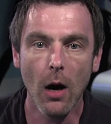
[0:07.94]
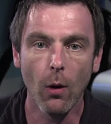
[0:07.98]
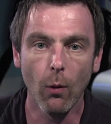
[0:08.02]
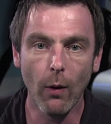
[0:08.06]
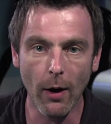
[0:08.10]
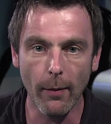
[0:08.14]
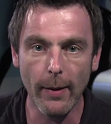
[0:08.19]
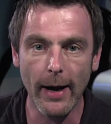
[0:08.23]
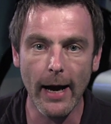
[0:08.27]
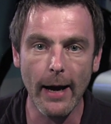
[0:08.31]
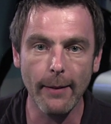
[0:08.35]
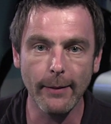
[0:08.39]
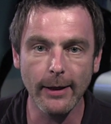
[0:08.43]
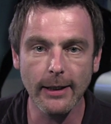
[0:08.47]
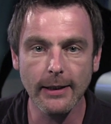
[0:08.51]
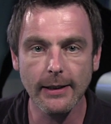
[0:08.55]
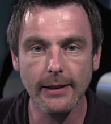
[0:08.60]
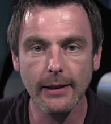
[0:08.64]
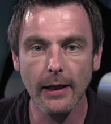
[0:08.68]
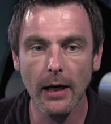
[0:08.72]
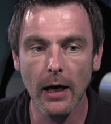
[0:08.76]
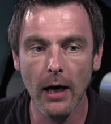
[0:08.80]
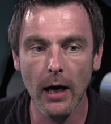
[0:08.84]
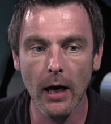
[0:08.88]
Well, Mohammed,
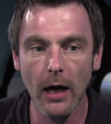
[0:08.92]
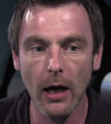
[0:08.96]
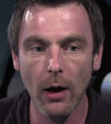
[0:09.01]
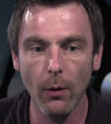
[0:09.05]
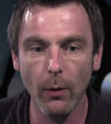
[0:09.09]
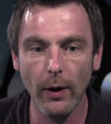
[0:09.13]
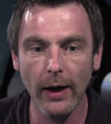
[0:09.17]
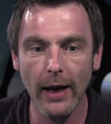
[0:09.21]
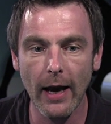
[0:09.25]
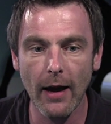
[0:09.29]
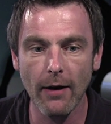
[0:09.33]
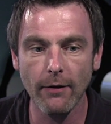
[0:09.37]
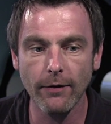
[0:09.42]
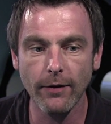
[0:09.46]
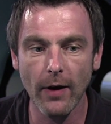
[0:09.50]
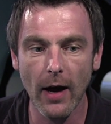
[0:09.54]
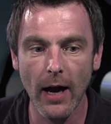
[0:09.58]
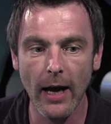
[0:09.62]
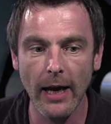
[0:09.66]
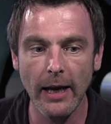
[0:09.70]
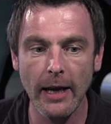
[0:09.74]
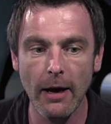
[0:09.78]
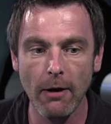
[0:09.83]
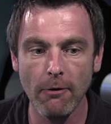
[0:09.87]
we have
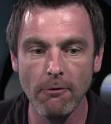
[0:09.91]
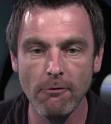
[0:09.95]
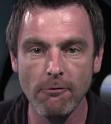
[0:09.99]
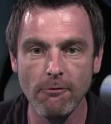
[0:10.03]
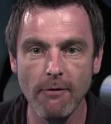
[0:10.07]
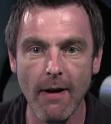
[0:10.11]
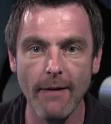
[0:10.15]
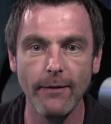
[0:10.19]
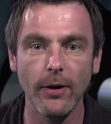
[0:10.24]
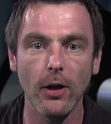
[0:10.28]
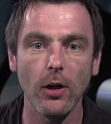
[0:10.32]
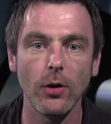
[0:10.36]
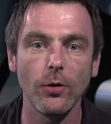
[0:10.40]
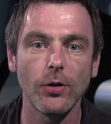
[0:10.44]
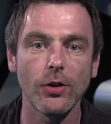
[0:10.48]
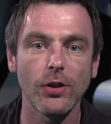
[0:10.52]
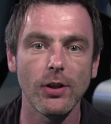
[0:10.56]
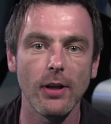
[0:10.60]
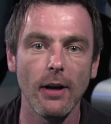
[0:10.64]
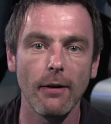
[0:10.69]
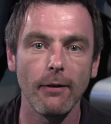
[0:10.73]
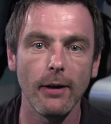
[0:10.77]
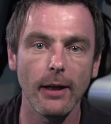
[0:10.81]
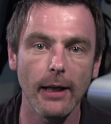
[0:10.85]
a
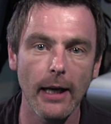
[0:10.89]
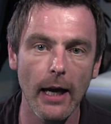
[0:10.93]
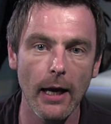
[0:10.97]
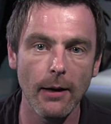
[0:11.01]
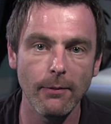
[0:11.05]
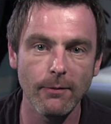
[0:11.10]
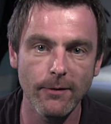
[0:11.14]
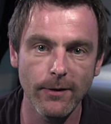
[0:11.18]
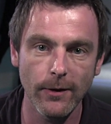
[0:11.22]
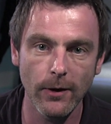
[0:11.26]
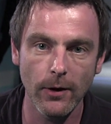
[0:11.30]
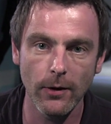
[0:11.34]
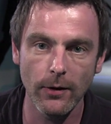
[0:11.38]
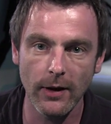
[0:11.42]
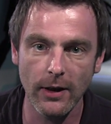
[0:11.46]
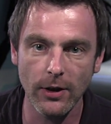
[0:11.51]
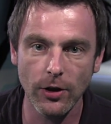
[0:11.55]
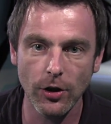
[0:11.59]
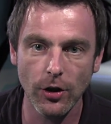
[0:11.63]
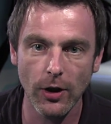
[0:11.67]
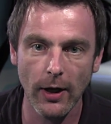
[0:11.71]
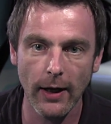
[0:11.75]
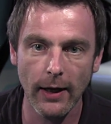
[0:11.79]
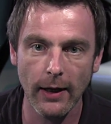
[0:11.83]
revolutionary game for you
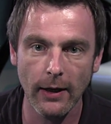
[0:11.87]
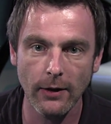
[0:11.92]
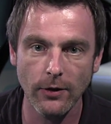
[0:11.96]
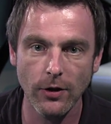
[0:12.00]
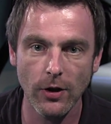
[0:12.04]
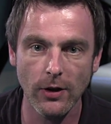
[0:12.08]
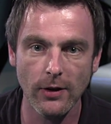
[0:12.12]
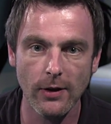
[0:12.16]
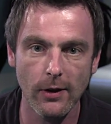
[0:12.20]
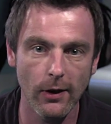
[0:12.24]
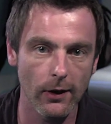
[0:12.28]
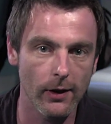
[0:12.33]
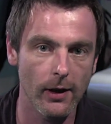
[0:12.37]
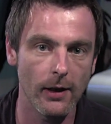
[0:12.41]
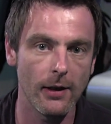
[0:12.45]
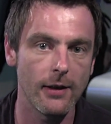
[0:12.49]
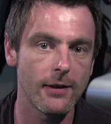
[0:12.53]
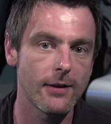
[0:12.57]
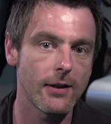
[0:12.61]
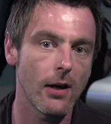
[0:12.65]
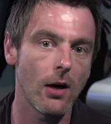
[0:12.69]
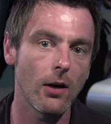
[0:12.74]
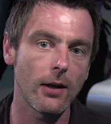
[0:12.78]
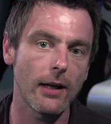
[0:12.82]
this year. Just looking
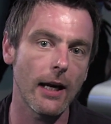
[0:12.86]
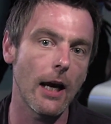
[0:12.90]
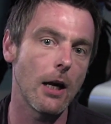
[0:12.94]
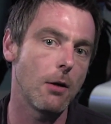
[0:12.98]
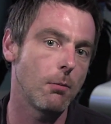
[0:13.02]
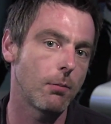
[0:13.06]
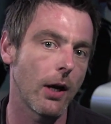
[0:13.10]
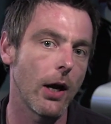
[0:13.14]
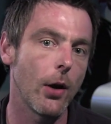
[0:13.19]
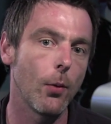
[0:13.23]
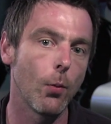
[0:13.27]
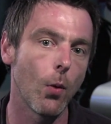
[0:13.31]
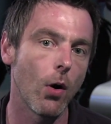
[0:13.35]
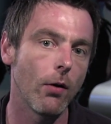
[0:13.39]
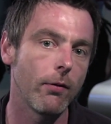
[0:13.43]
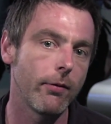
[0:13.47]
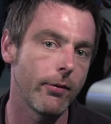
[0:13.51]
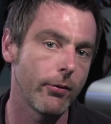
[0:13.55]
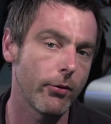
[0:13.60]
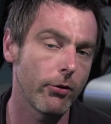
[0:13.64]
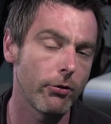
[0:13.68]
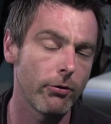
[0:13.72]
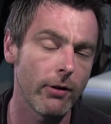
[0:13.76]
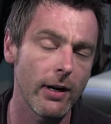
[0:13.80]
at our gameplay and what
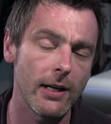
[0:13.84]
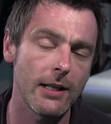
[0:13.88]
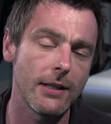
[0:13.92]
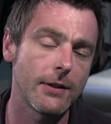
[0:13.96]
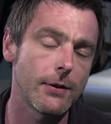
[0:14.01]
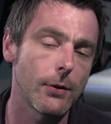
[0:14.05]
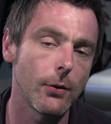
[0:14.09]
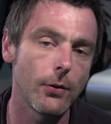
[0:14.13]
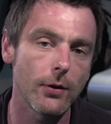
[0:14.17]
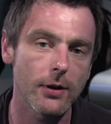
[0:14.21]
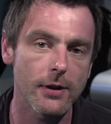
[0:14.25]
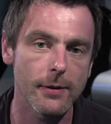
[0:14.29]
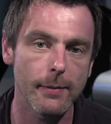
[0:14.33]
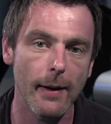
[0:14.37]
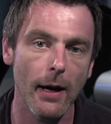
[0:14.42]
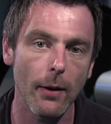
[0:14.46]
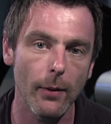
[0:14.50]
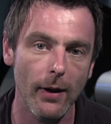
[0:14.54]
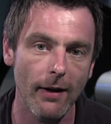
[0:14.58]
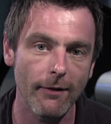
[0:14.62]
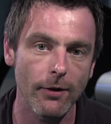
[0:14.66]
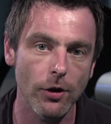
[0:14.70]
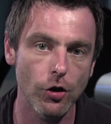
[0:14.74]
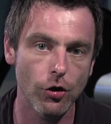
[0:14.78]
we've already talked
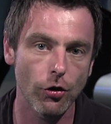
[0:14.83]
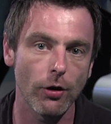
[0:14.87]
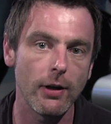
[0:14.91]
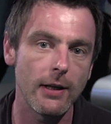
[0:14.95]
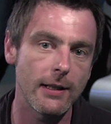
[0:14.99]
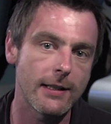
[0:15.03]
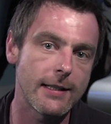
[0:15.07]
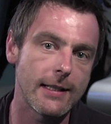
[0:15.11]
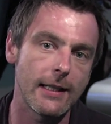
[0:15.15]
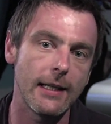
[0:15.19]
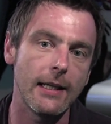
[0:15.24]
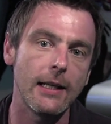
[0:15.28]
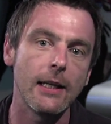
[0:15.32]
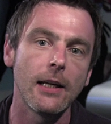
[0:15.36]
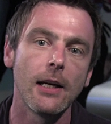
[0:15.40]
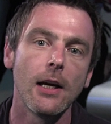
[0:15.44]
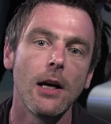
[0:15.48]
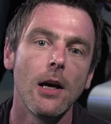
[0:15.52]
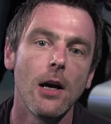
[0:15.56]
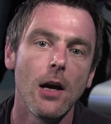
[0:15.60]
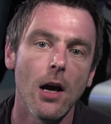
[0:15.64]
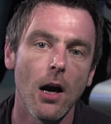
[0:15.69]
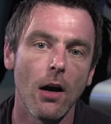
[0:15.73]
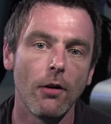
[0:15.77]
about, we have a trinity
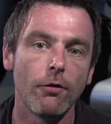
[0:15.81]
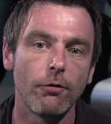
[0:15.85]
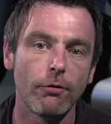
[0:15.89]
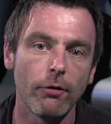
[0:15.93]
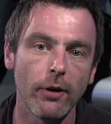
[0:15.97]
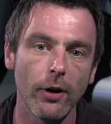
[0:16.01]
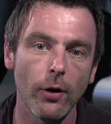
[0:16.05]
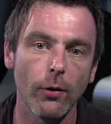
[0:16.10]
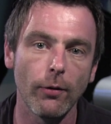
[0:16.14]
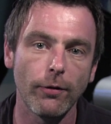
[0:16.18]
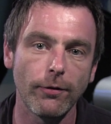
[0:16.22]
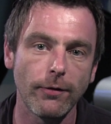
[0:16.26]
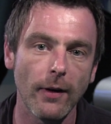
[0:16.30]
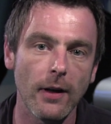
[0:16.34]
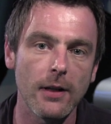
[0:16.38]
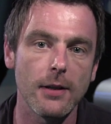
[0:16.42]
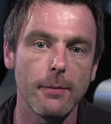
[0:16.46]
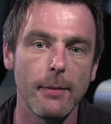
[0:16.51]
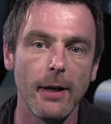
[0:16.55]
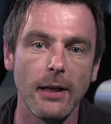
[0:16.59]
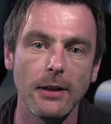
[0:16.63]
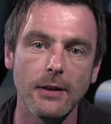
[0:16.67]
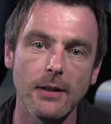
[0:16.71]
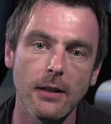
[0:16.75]
of real
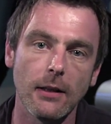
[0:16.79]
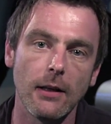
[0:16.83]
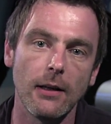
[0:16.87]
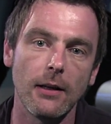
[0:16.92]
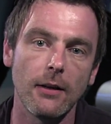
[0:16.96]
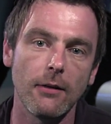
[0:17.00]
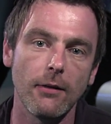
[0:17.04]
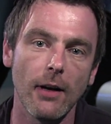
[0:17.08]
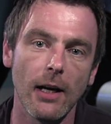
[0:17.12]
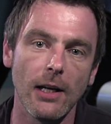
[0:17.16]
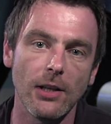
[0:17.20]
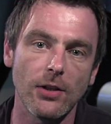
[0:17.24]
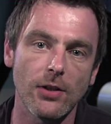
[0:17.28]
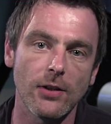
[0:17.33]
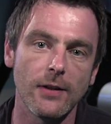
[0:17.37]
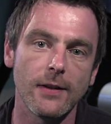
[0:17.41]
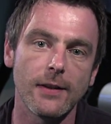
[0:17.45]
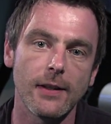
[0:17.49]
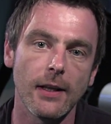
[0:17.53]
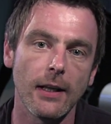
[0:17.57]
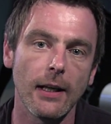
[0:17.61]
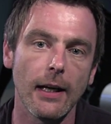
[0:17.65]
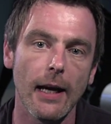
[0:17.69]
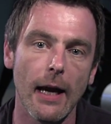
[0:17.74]
fundamental
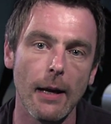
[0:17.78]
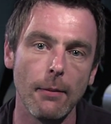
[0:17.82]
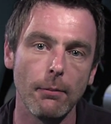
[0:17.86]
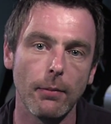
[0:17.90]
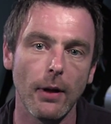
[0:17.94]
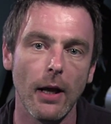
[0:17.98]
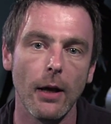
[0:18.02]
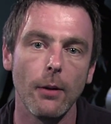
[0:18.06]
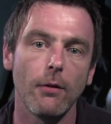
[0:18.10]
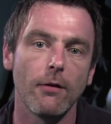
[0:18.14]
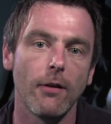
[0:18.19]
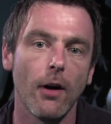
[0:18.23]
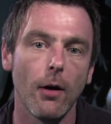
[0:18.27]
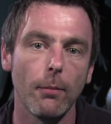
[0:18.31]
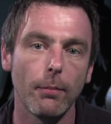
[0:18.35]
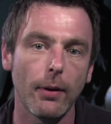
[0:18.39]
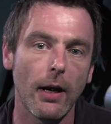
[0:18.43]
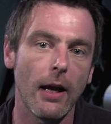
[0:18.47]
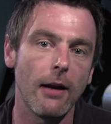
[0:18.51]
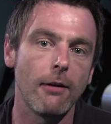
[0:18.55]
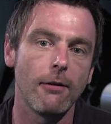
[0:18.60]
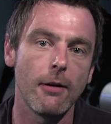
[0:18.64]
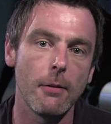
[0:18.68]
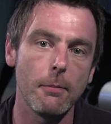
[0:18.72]
innovations in gameplay with our
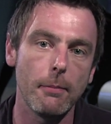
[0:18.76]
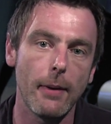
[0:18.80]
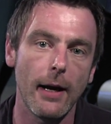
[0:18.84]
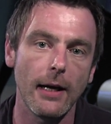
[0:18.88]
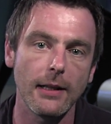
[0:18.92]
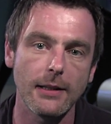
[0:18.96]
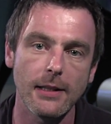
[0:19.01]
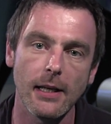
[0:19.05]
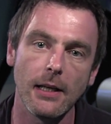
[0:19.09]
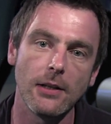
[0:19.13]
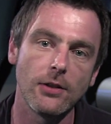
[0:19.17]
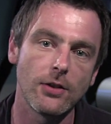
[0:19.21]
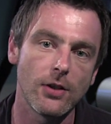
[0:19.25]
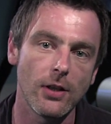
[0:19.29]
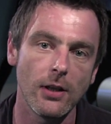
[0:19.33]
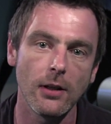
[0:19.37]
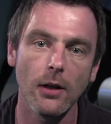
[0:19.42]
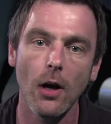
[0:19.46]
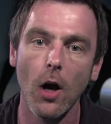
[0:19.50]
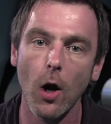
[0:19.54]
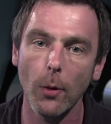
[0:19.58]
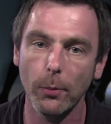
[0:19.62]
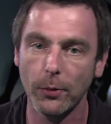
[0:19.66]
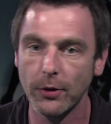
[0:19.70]
player impact
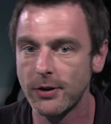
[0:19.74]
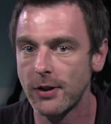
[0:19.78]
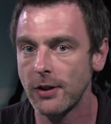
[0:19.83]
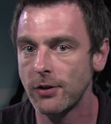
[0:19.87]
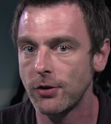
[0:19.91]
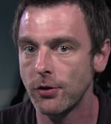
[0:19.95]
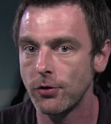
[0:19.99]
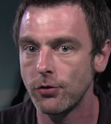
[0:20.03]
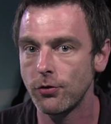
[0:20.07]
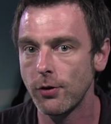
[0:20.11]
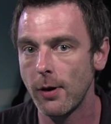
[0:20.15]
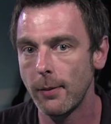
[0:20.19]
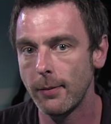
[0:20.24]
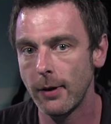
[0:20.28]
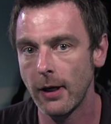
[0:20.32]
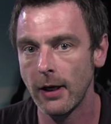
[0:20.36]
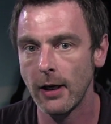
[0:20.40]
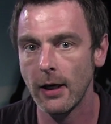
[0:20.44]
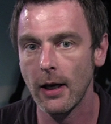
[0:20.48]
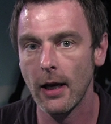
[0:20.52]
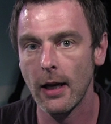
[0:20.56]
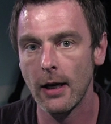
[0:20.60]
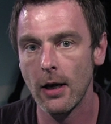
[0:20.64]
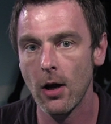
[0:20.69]
engine, our precision
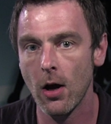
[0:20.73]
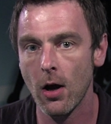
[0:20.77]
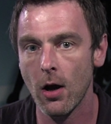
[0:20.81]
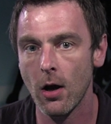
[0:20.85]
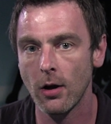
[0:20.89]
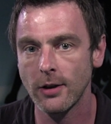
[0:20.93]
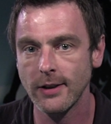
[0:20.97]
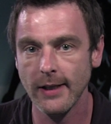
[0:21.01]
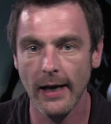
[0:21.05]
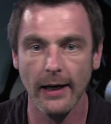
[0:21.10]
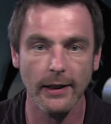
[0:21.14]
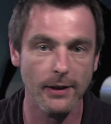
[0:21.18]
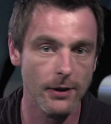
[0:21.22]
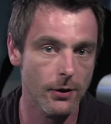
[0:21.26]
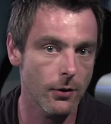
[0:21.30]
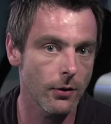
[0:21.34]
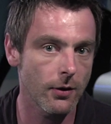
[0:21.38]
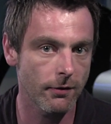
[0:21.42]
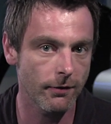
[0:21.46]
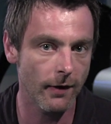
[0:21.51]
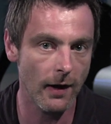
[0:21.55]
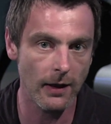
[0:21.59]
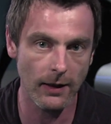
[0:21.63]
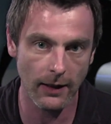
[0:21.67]
dribbling and our tactical
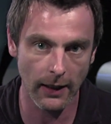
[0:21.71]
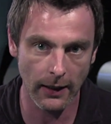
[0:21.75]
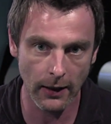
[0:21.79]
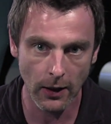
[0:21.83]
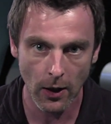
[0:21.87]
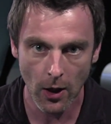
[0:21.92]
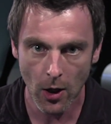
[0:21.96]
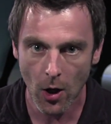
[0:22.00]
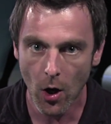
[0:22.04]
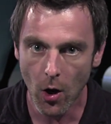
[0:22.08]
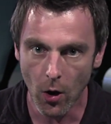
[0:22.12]
defending.